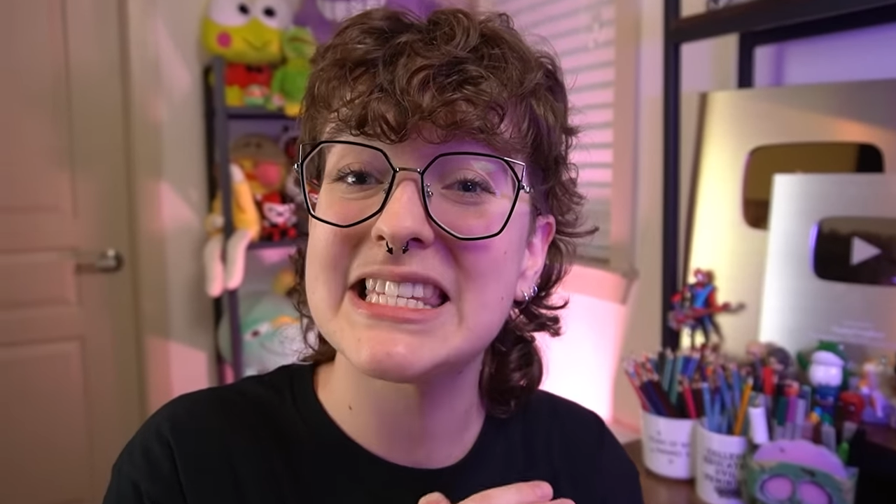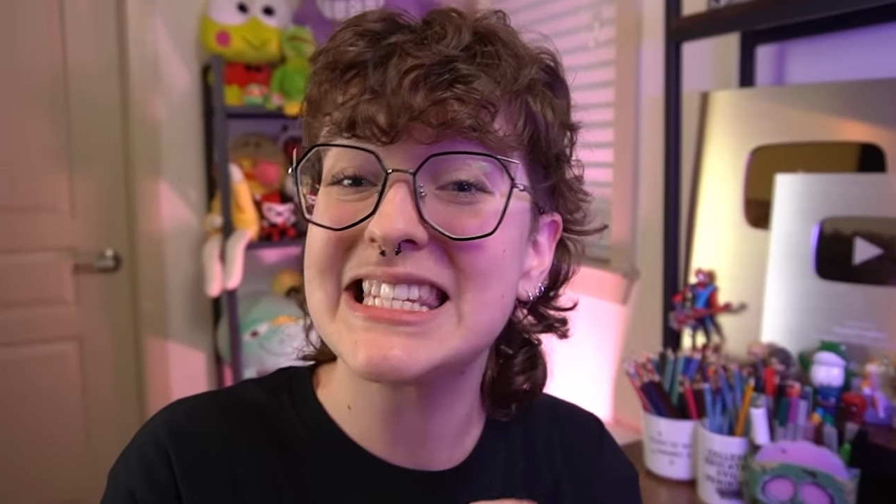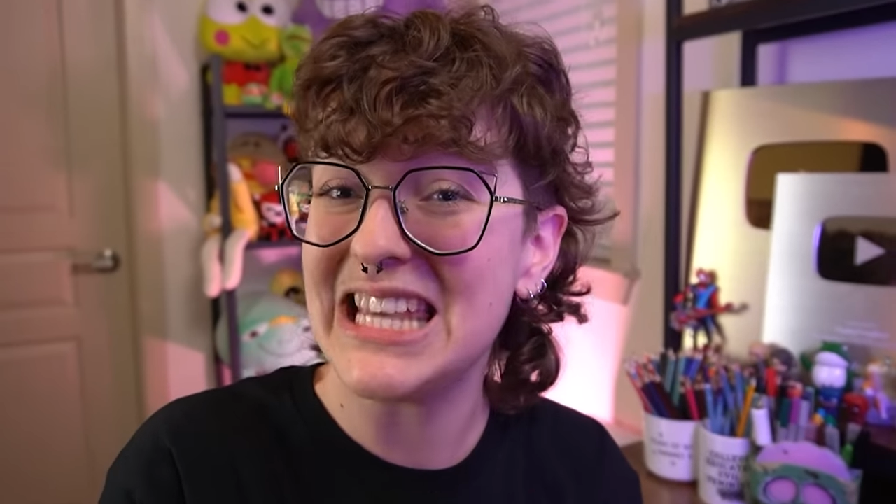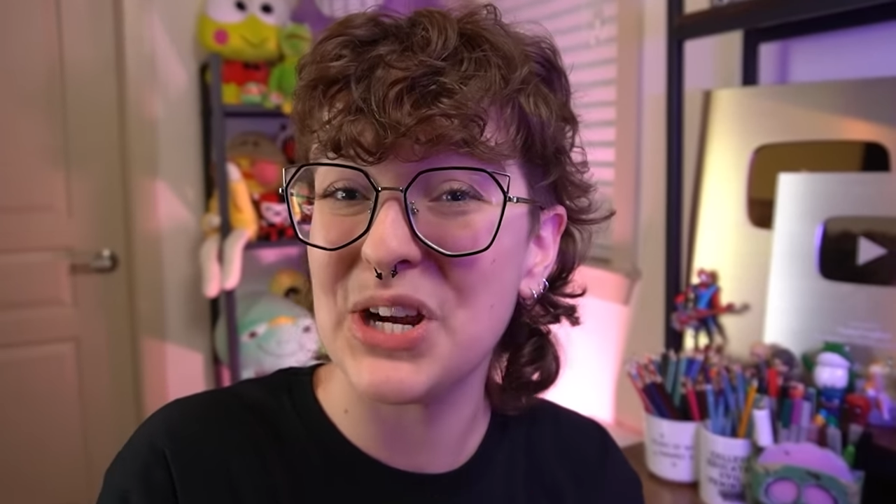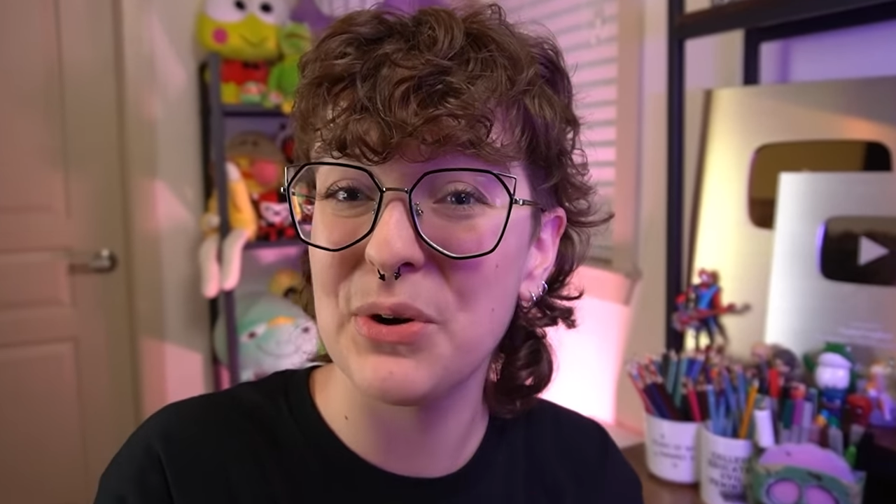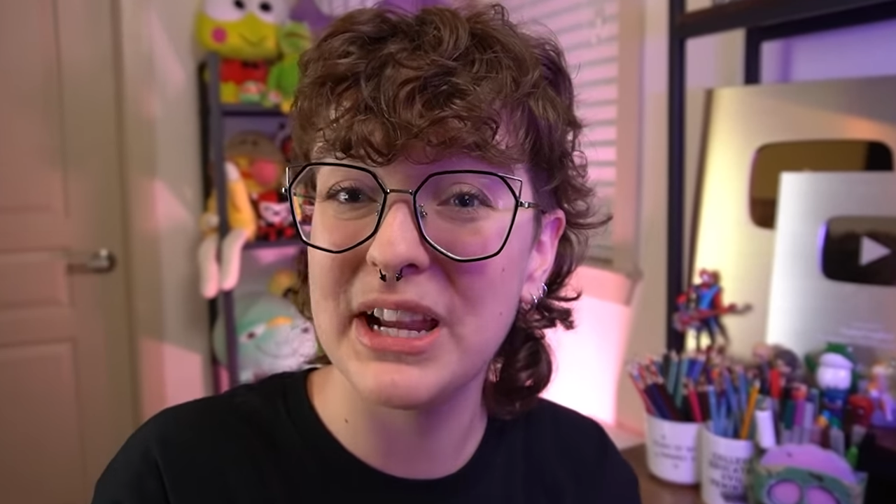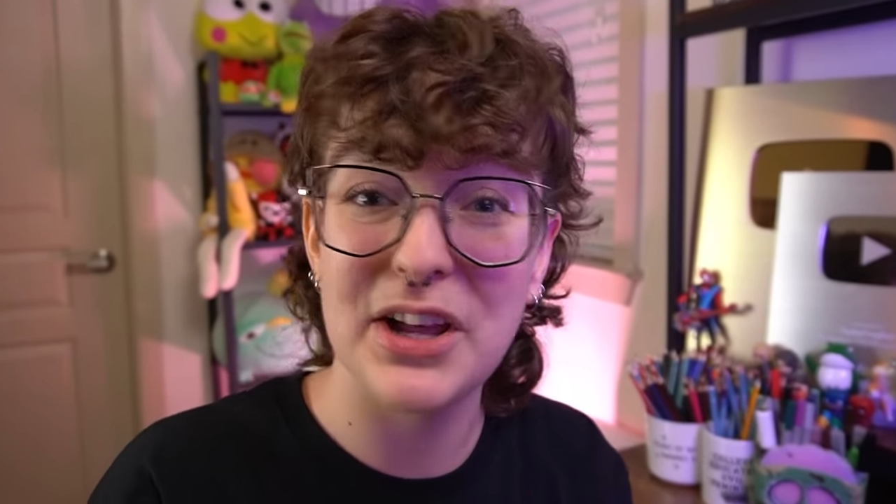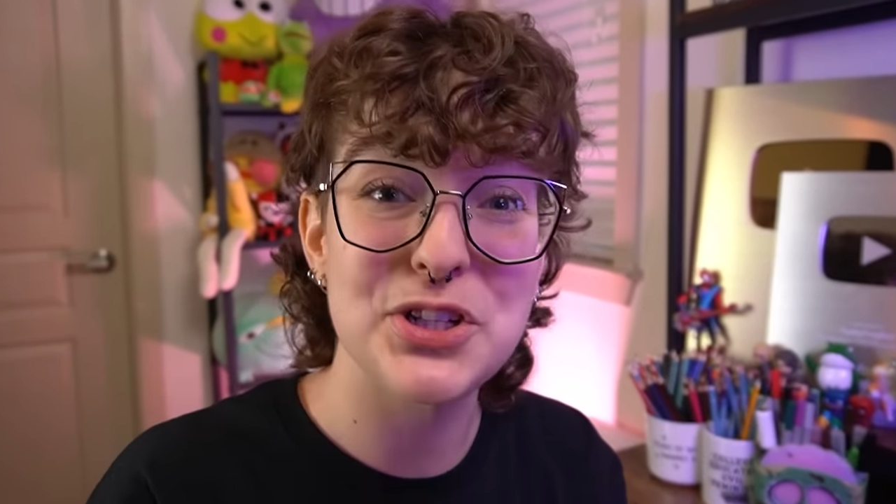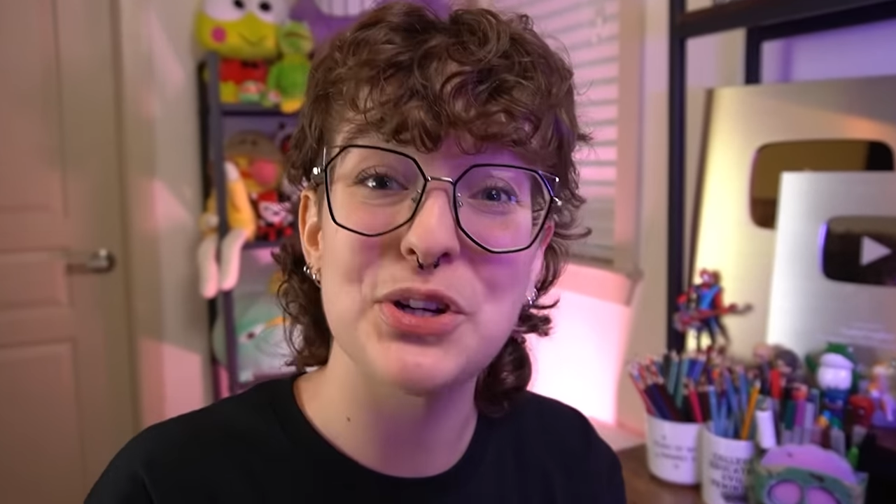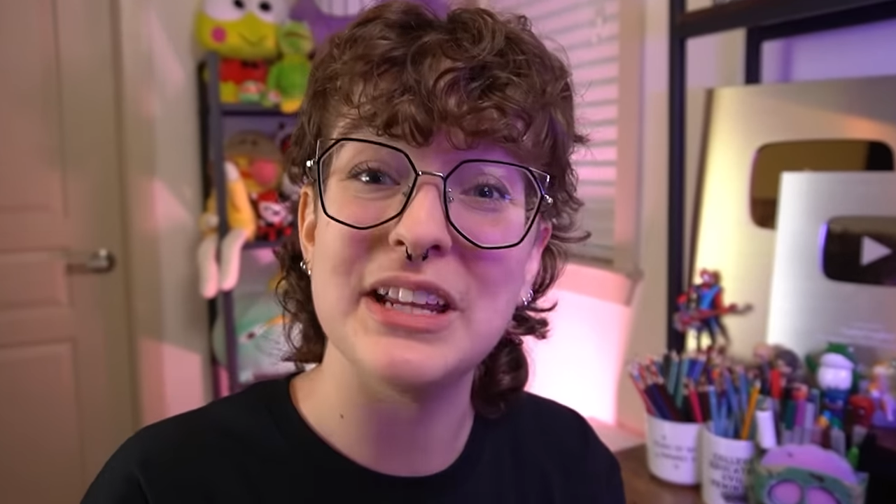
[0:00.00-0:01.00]
skittering
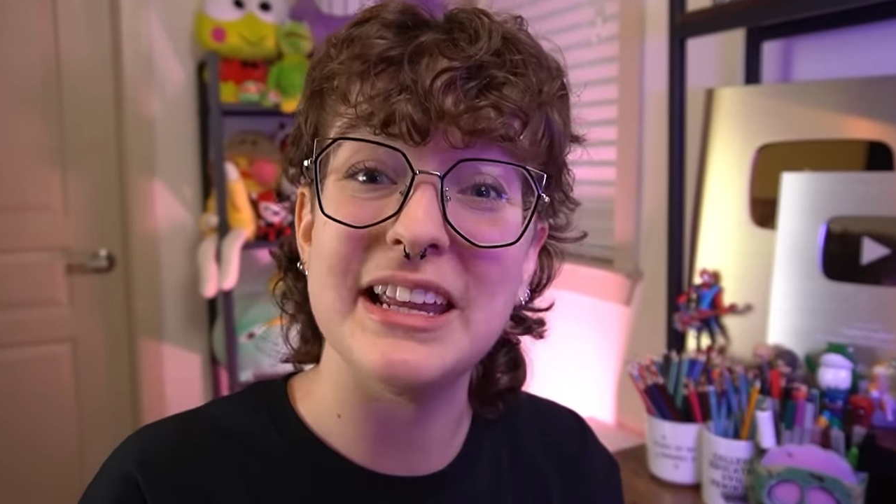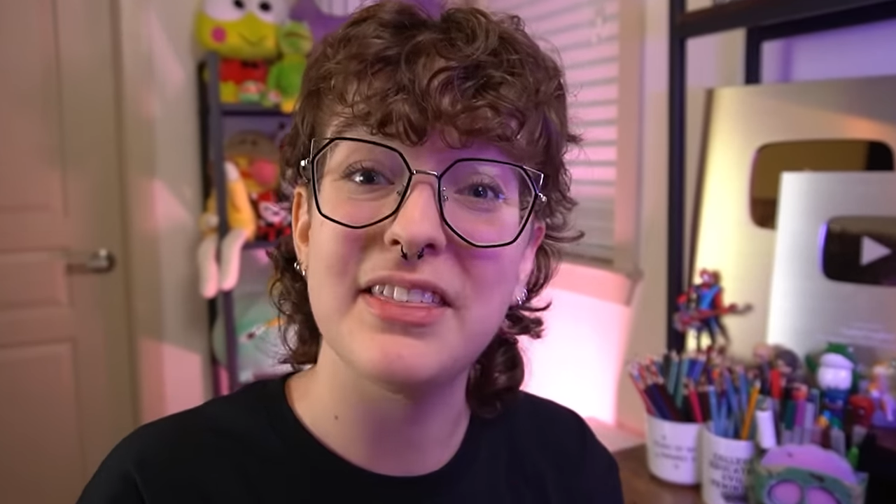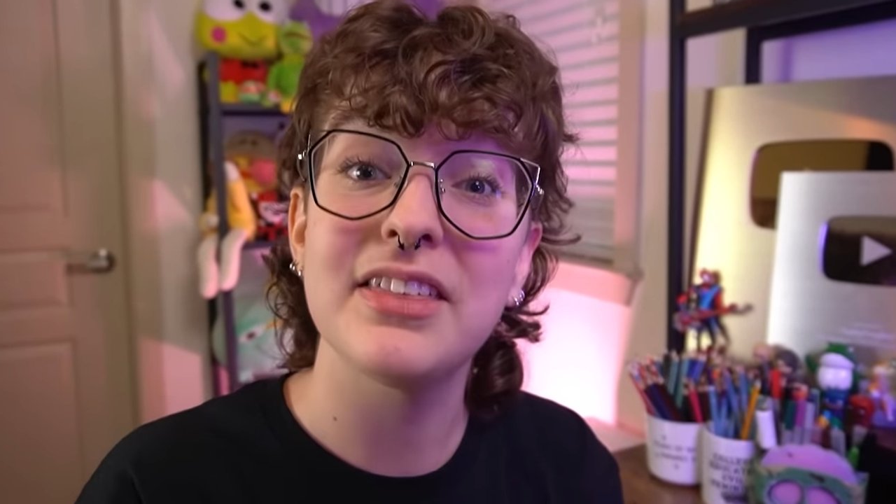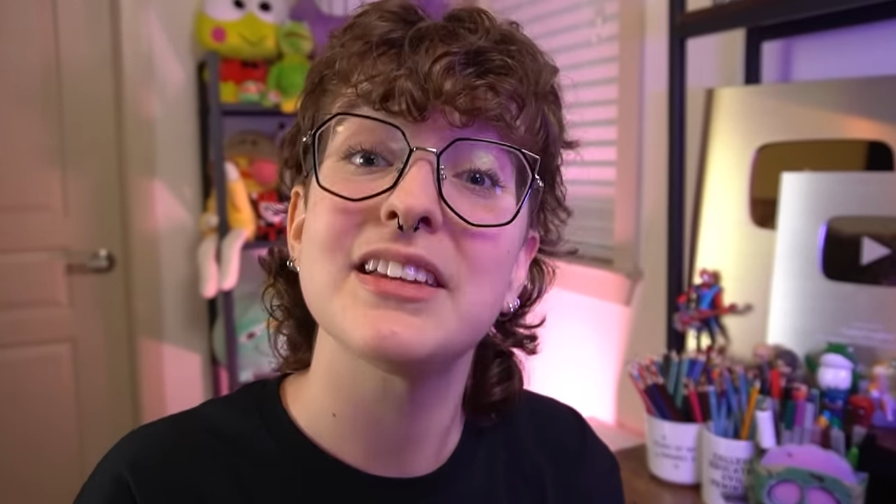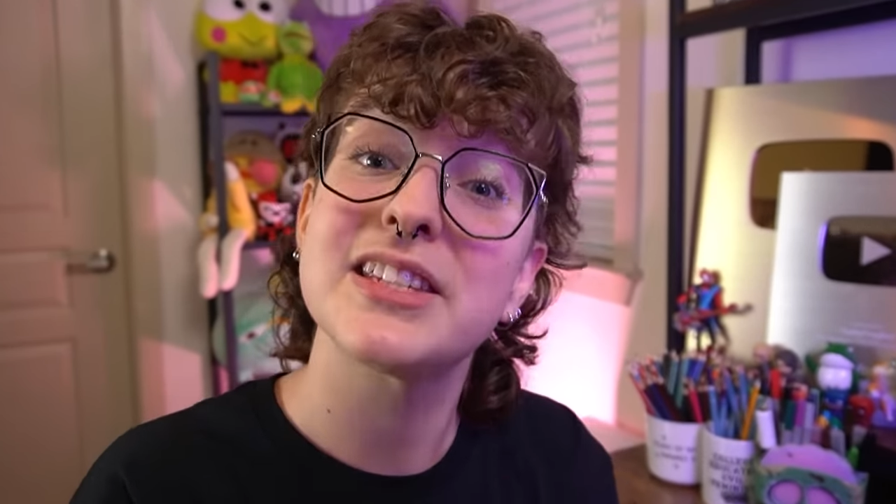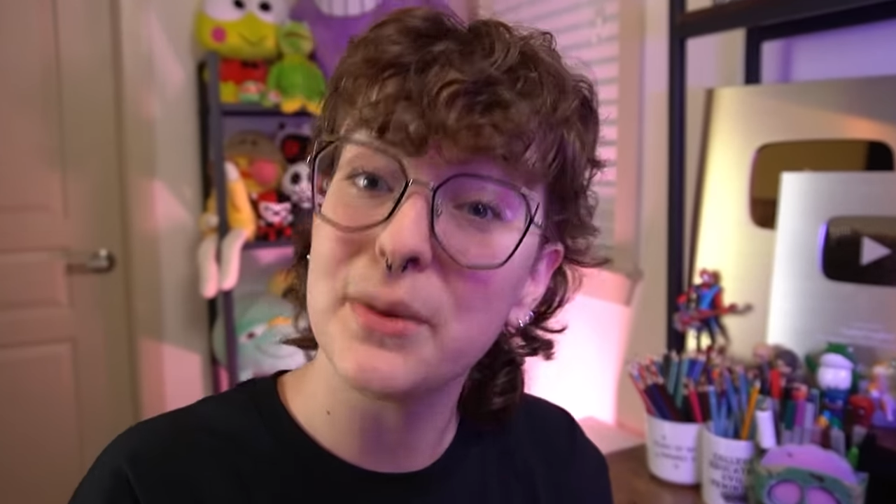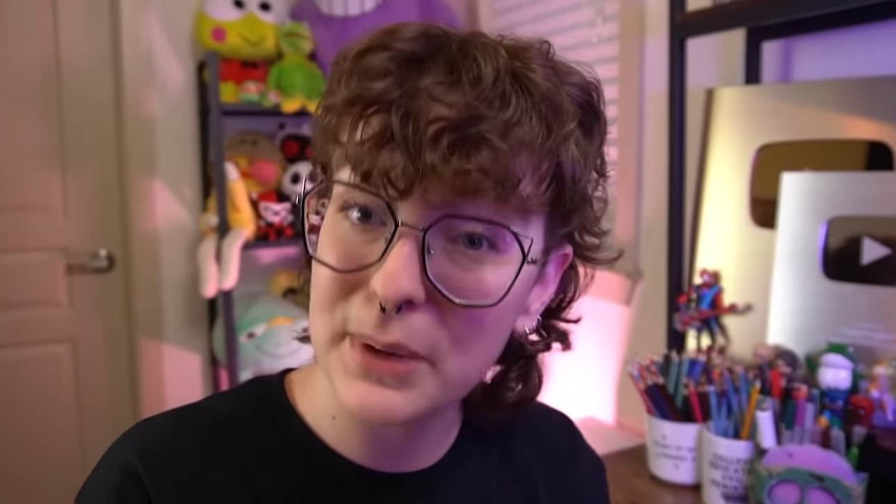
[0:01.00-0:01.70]
underneath to